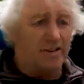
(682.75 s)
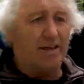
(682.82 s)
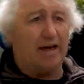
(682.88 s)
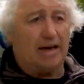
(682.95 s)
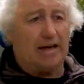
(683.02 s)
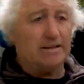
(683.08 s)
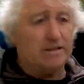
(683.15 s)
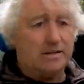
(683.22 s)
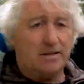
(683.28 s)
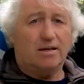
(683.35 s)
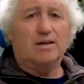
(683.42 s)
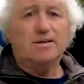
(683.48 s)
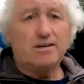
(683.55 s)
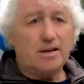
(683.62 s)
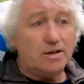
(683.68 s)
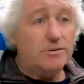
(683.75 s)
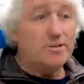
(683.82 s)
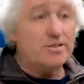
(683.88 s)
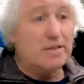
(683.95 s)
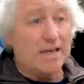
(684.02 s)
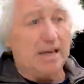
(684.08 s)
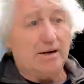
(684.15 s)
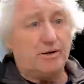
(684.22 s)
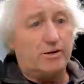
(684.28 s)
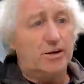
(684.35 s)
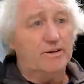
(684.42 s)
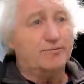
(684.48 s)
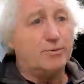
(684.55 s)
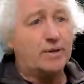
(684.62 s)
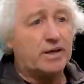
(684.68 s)
things that you just cannot
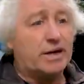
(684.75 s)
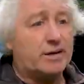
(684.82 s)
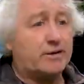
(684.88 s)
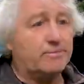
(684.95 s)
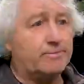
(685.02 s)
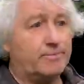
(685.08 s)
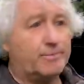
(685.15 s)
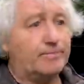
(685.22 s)
live without.